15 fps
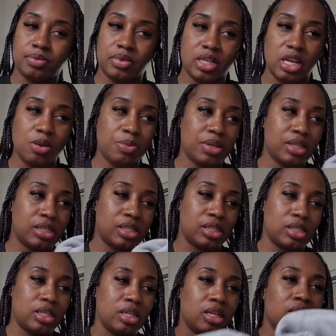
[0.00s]
it
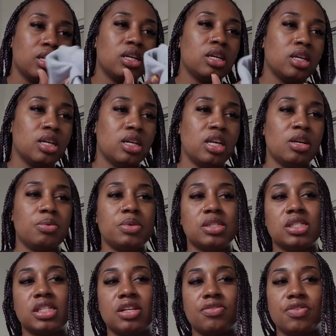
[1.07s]
was
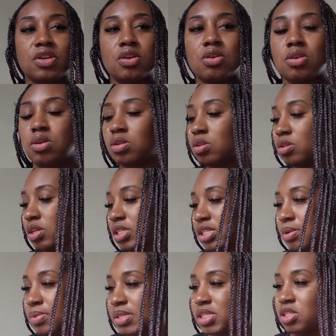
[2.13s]
difficult because I
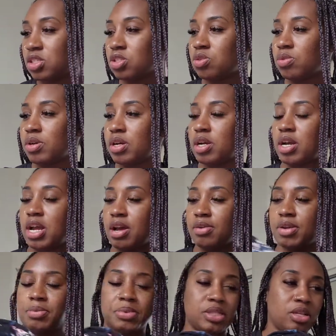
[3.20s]
wasn't sure how
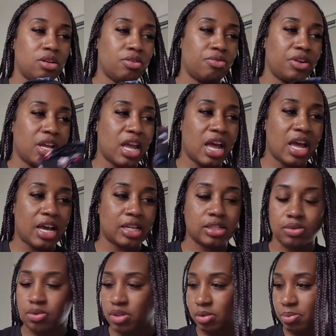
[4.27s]
he was going to react
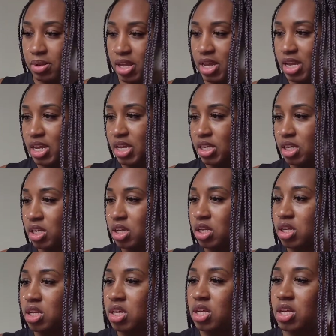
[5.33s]
on the plane,
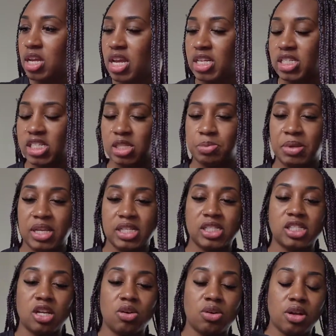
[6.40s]
and just being
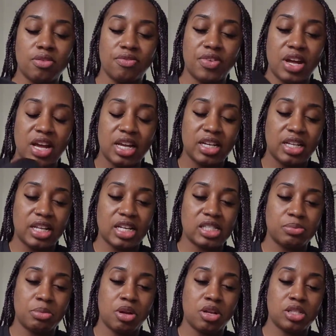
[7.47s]
so confined in that
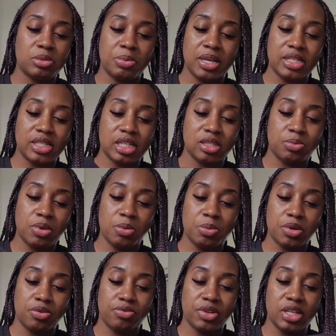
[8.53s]
small space because we
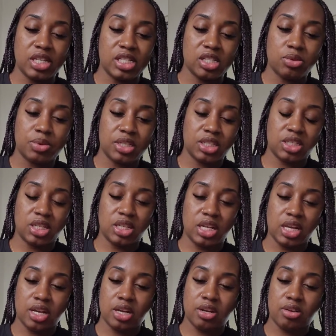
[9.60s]
were really squished in
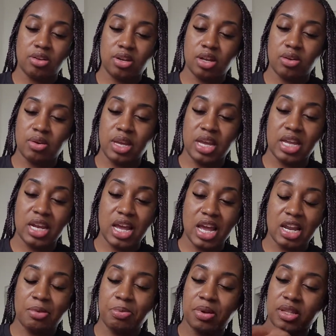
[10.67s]
there, you know. And I had
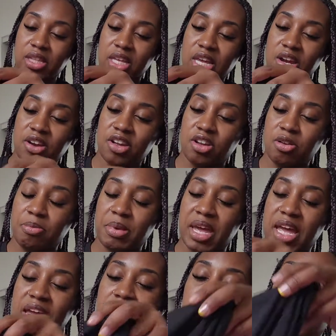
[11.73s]
to put the carry-on
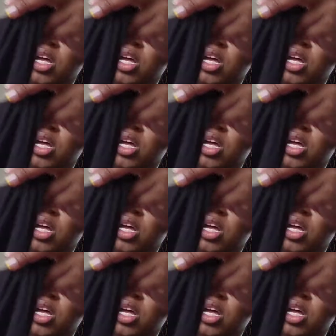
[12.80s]
bag